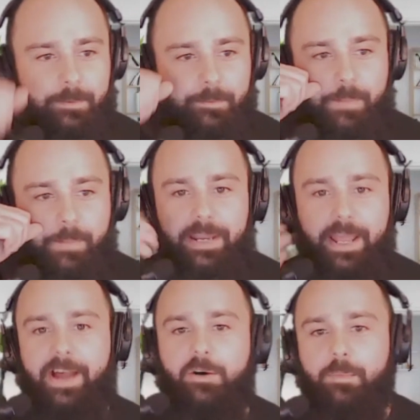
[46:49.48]
Ben
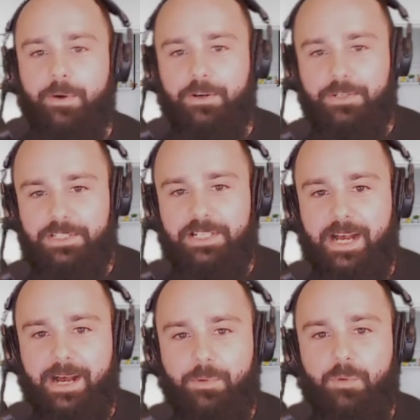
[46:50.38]
Albert's
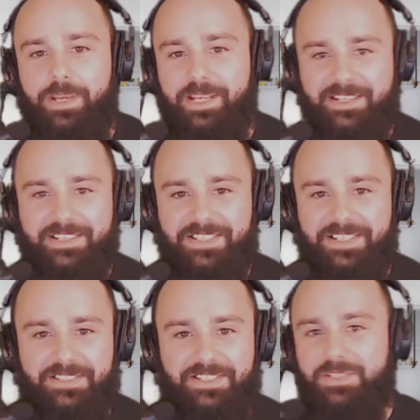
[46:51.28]
top
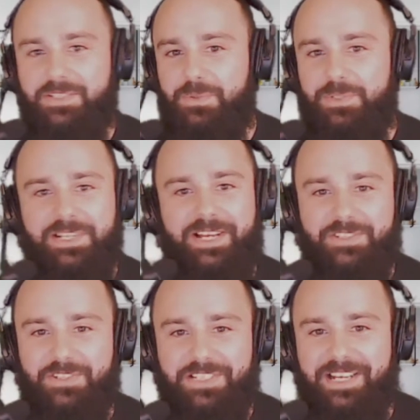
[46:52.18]
weaknesses, because this was an
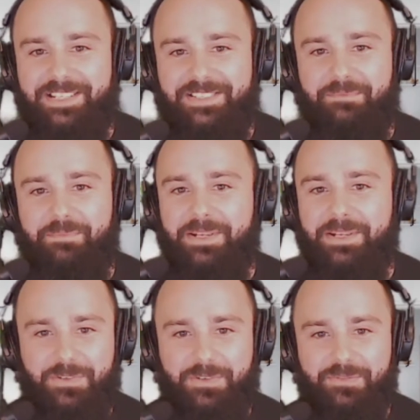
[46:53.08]
exercise in
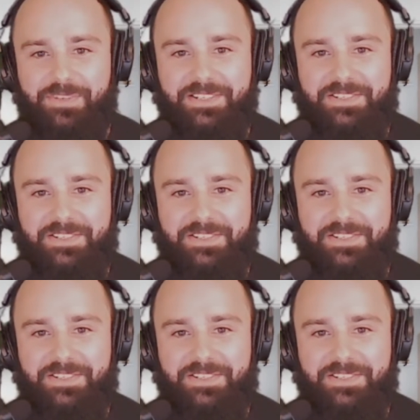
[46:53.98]
Pink Goldfish.